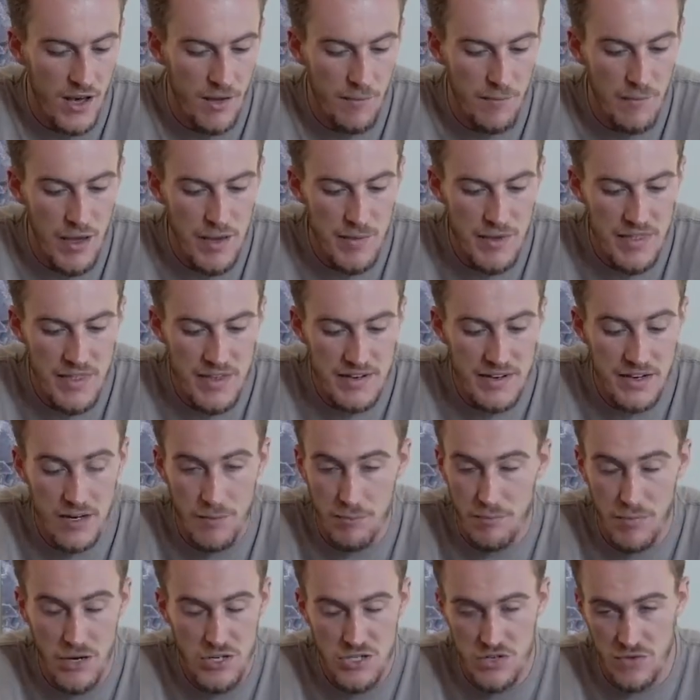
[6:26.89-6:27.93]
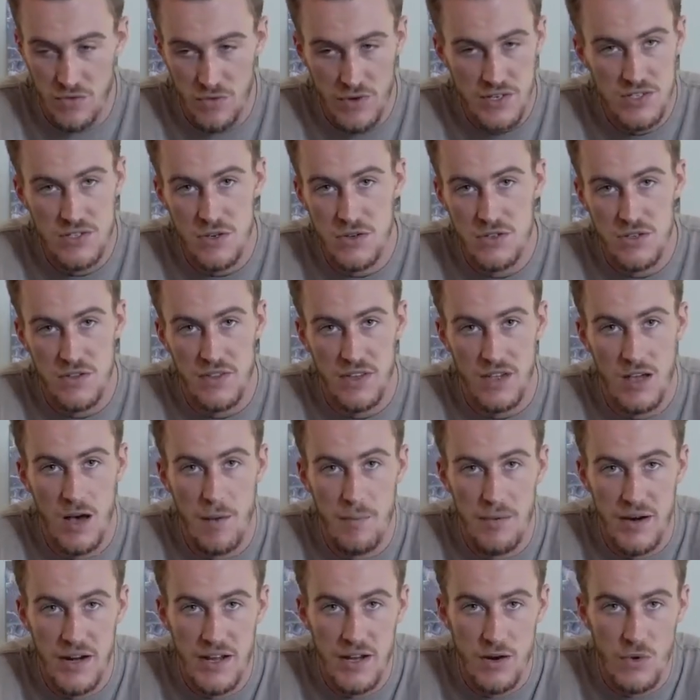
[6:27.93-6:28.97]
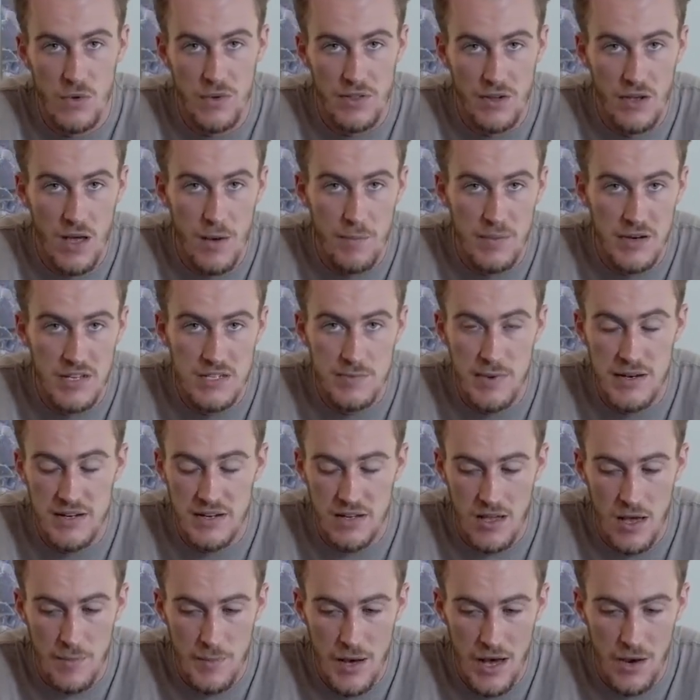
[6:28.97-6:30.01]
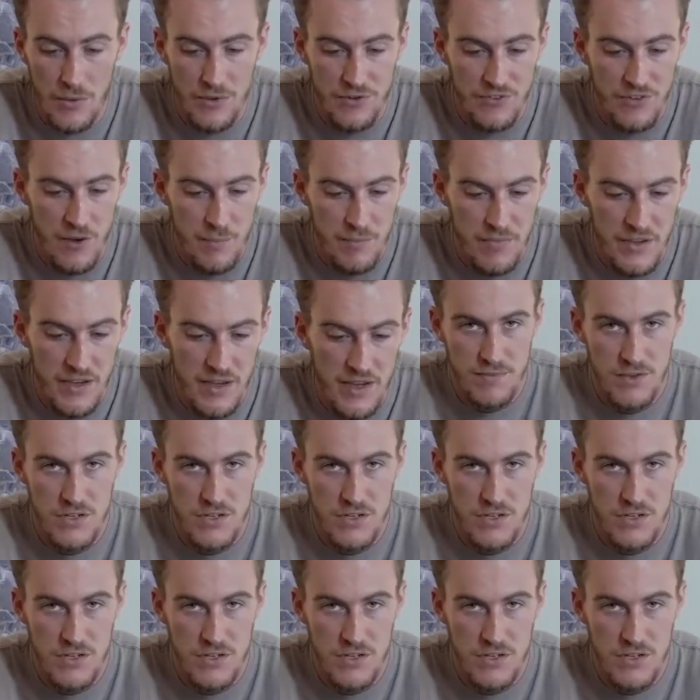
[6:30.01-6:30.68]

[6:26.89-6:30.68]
Maybe they did a bunch of research on the company, or the company's about to come out with something.